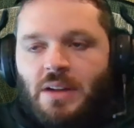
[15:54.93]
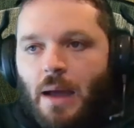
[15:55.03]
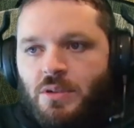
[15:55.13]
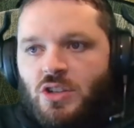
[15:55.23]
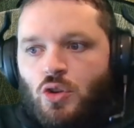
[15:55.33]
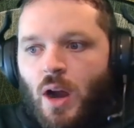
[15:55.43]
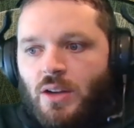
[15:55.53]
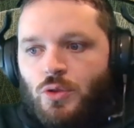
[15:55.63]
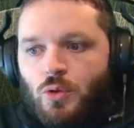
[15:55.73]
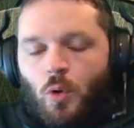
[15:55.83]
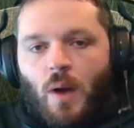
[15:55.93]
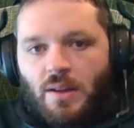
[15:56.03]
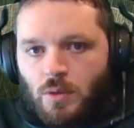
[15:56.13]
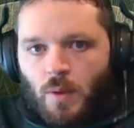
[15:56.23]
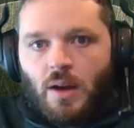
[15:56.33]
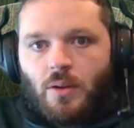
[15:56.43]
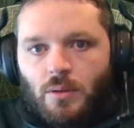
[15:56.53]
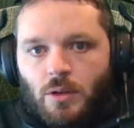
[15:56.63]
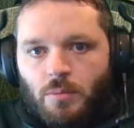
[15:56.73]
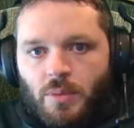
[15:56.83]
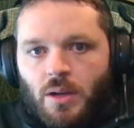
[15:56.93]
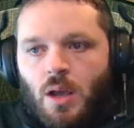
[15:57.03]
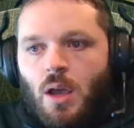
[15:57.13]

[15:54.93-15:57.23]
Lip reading: I'm just trying to correct the record a little bit.